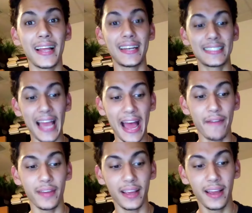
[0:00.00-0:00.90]
That is
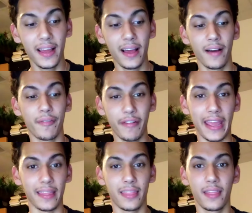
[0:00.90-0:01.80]
having a
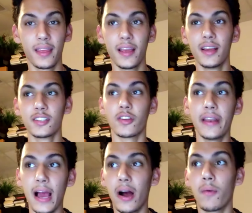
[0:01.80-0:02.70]
faith. So
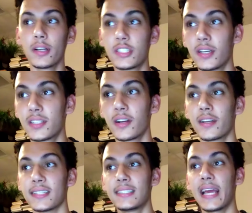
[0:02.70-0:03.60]
now I want you to
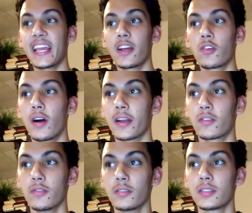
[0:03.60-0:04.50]
turn to Second
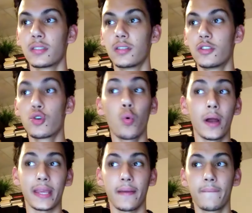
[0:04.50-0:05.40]
Chronicles
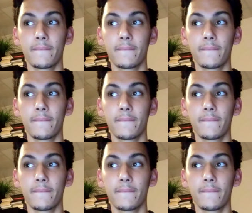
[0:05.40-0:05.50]
20.